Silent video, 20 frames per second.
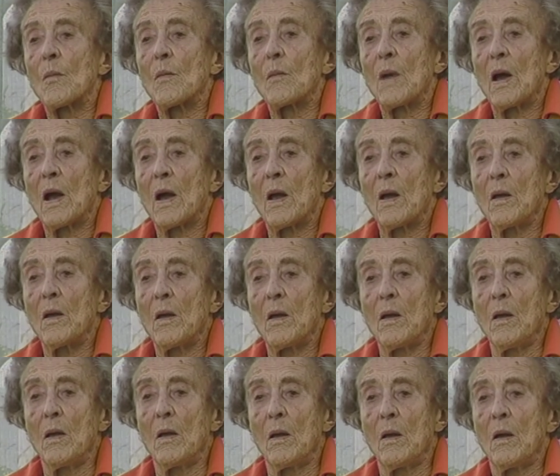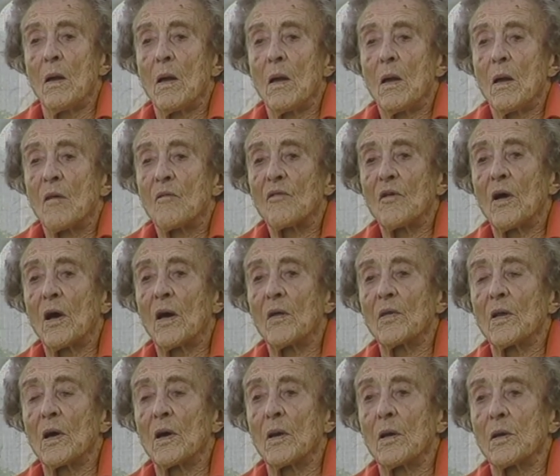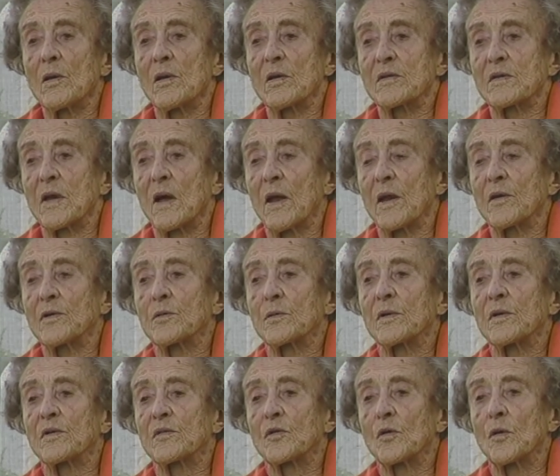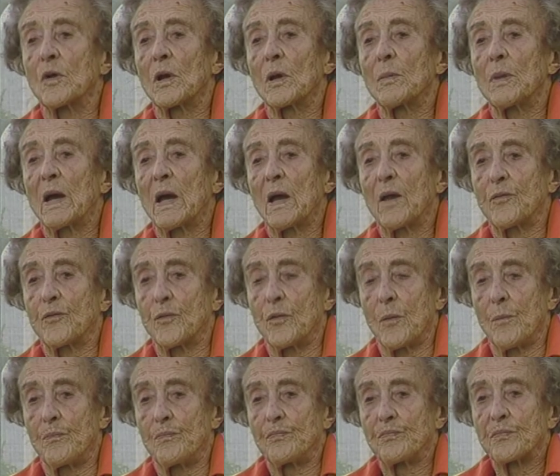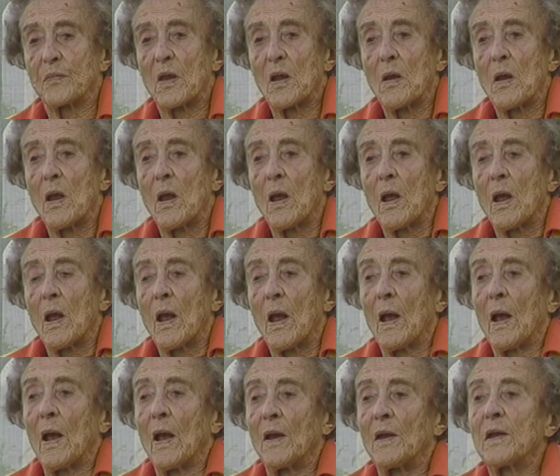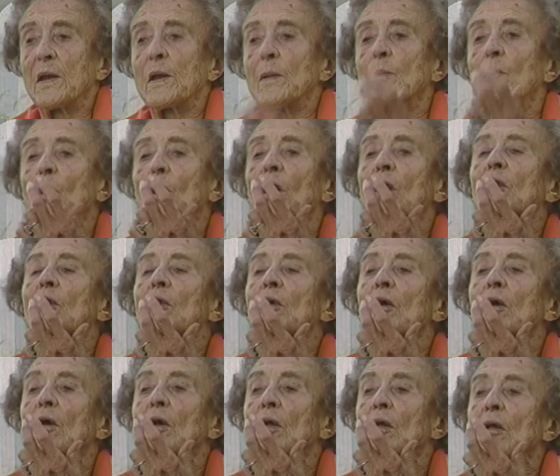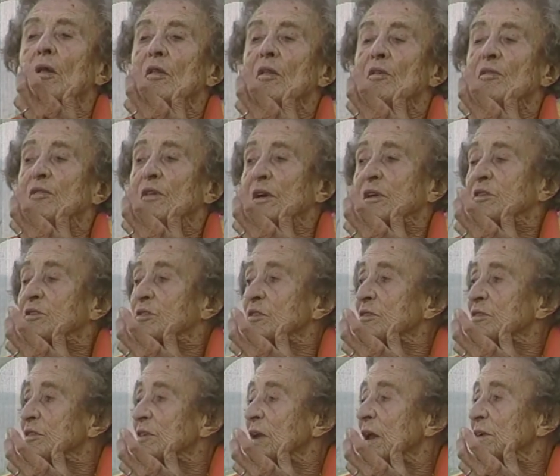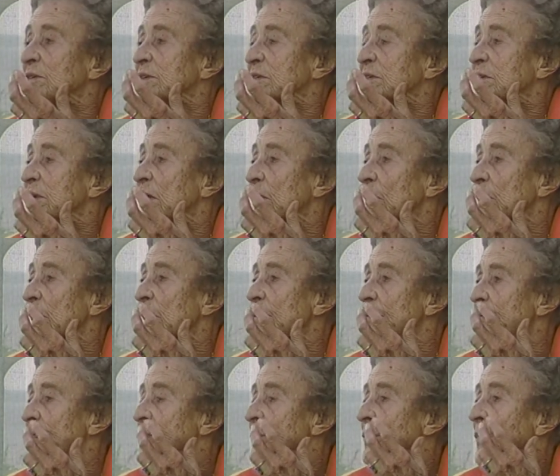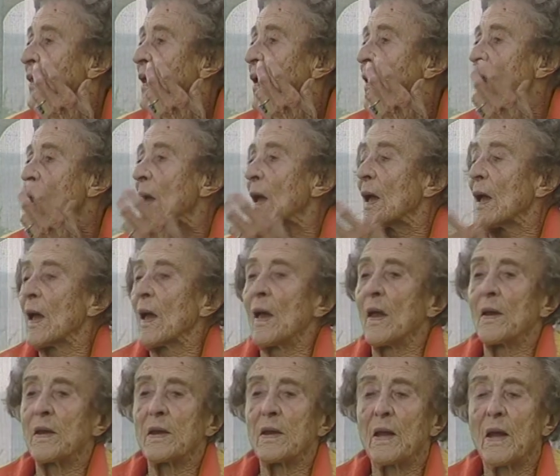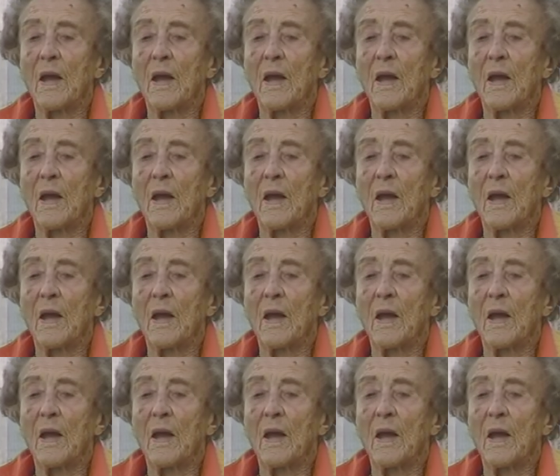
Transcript: my father decided to install a bathroom, and he bought the fixtures necessary, and he